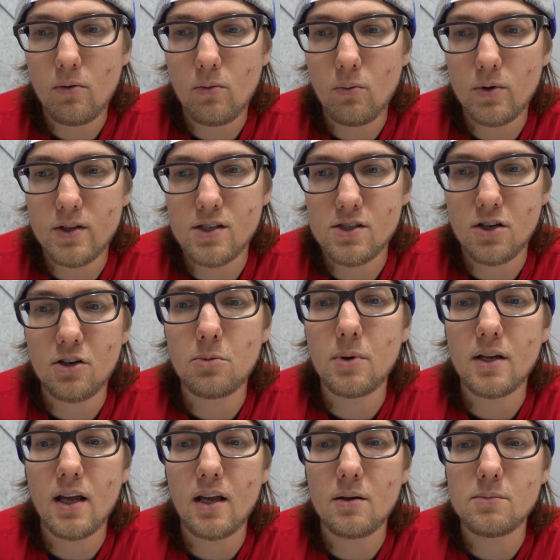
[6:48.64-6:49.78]
with these
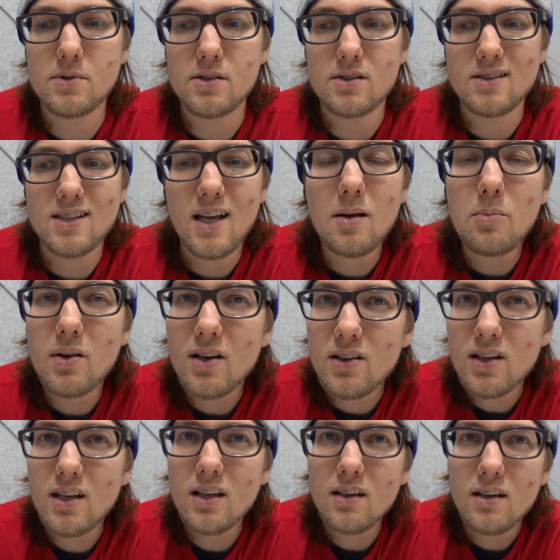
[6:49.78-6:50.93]
tournament games,
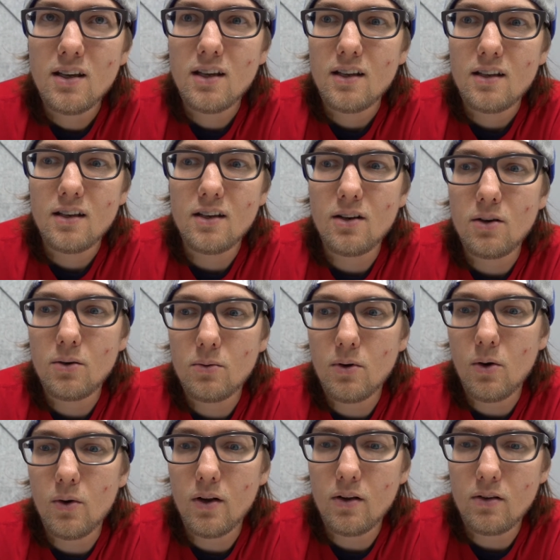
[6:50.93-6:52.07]
typically
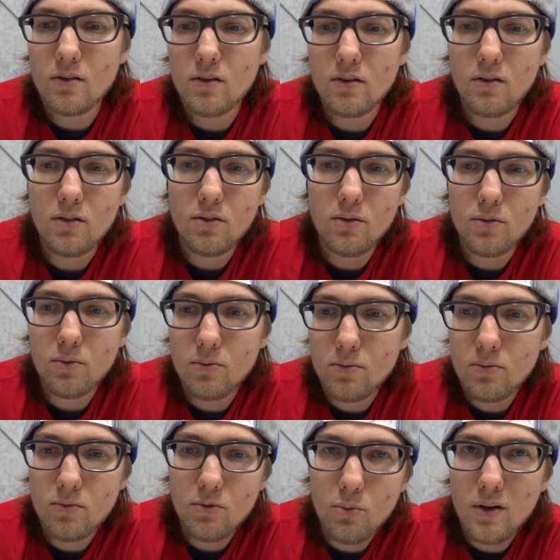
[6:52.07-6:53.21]
going
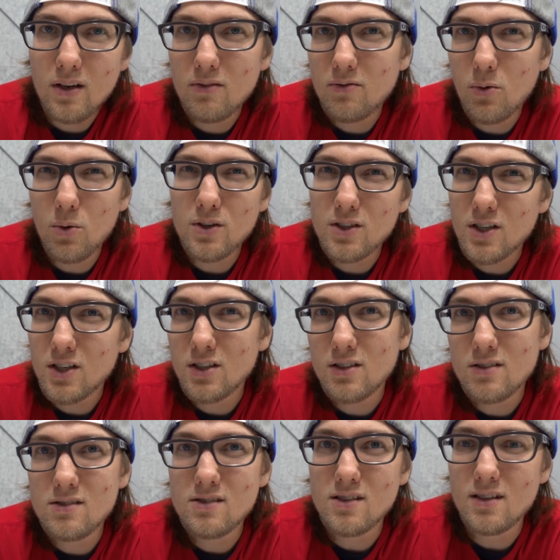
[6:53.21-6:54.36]
3-4
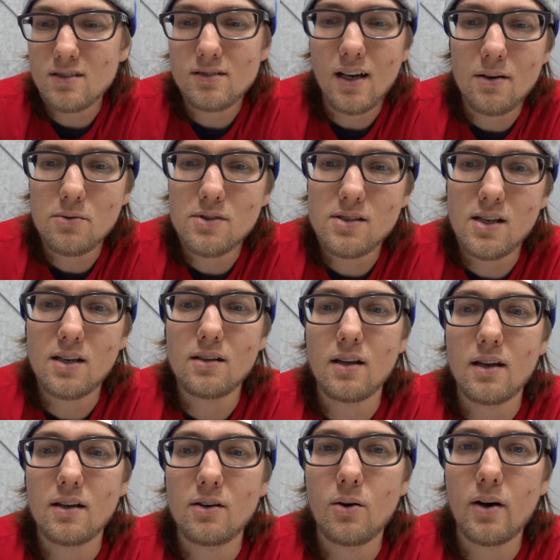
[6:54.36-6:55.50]
turns, I would say,
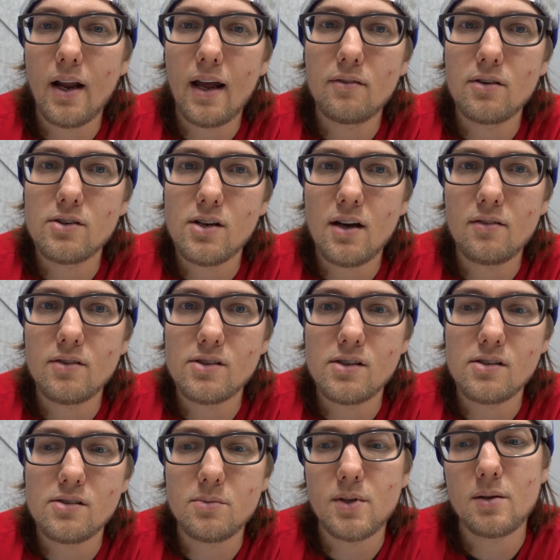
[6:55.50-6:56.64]
like, on average. Obviously
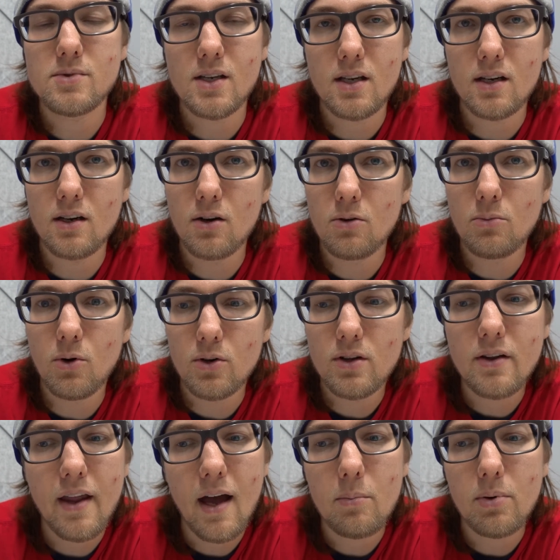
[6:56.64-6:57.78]
sometimes they can go more
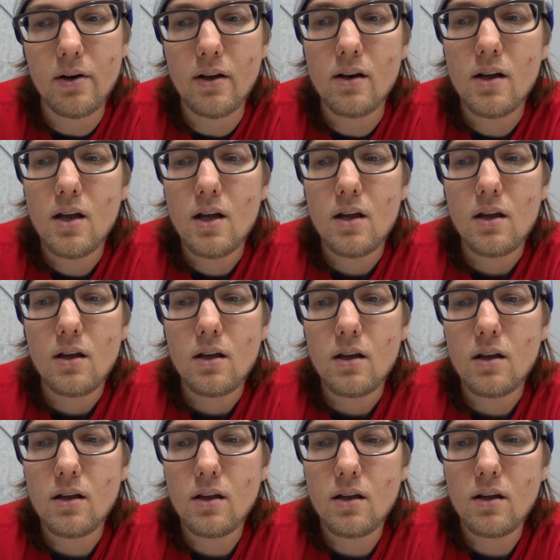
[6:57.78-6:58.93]
than that, but
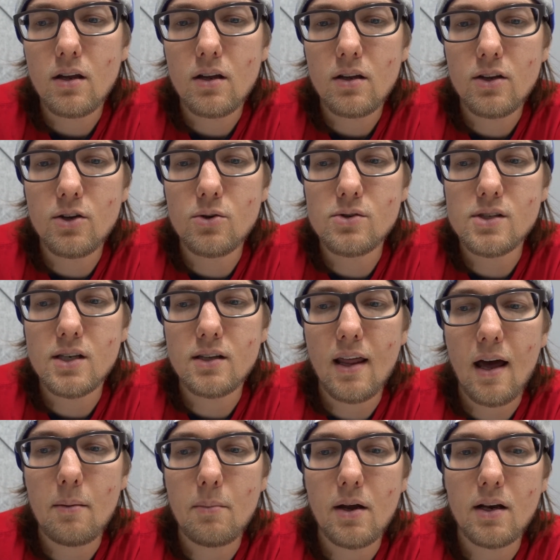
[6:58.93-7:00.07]
using
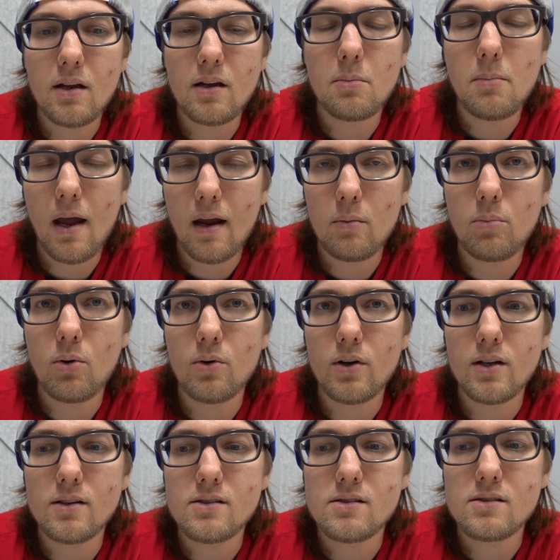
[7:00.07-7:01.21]
that many command
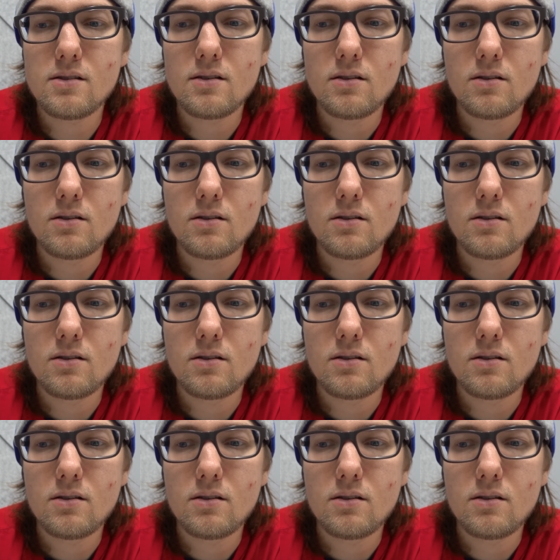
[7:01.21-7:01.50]
points